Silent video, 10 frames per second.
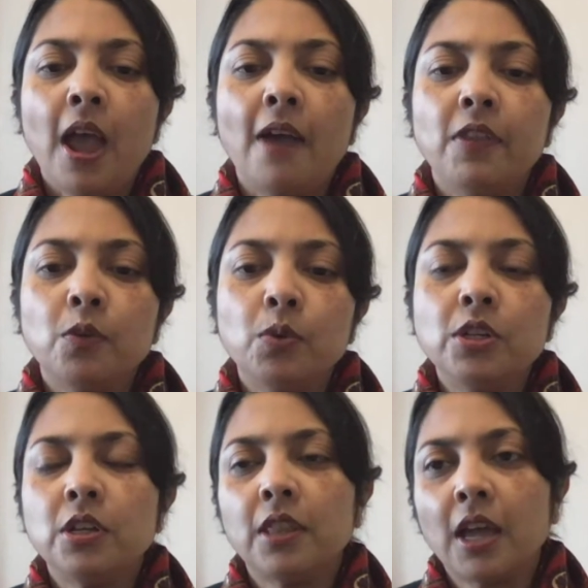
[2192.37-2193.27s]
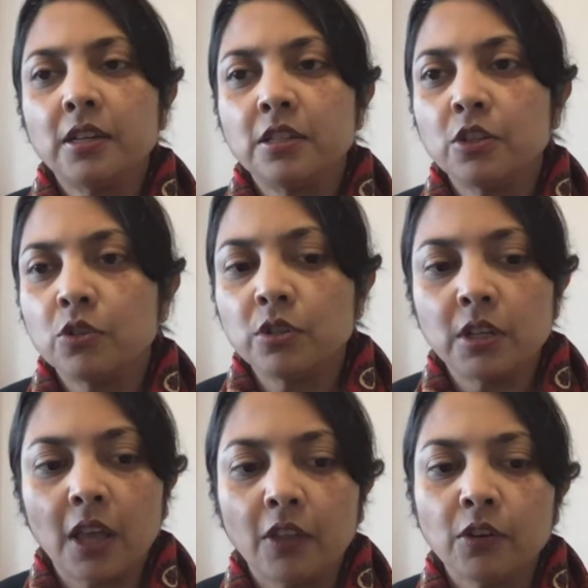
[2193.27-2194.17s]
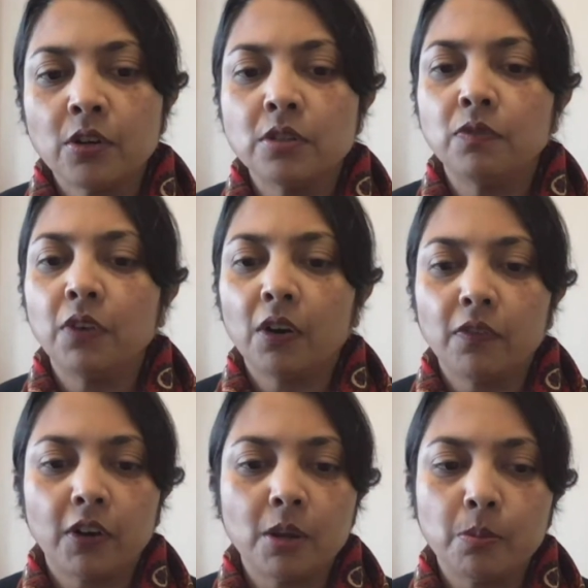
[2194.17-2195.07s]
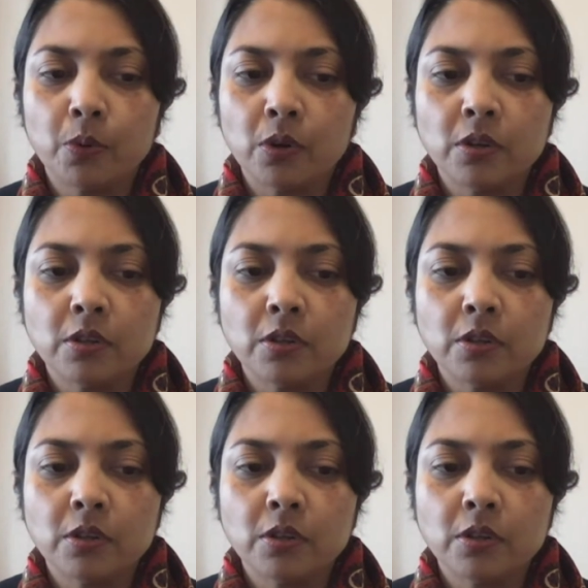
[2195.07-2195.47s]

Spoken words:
And then reaching that decision together is very, very important.